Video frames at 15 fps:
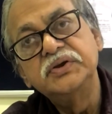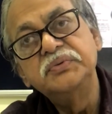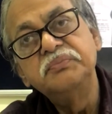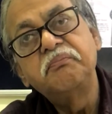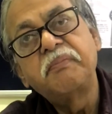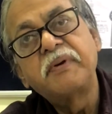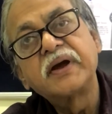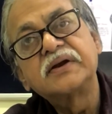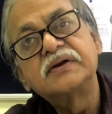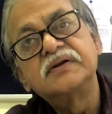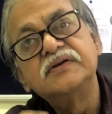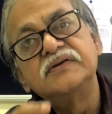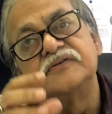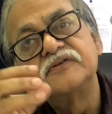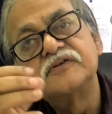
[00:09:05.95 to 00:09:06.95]

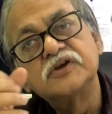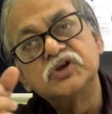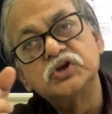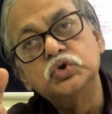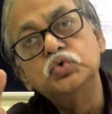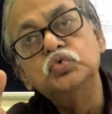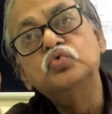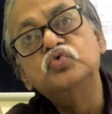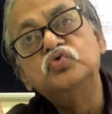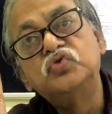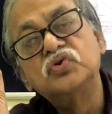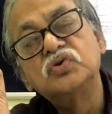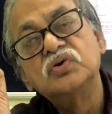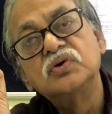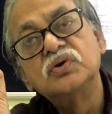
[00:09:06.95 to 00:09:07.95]
impact is
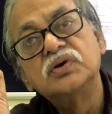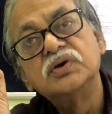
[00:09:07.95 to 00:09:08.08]
huge.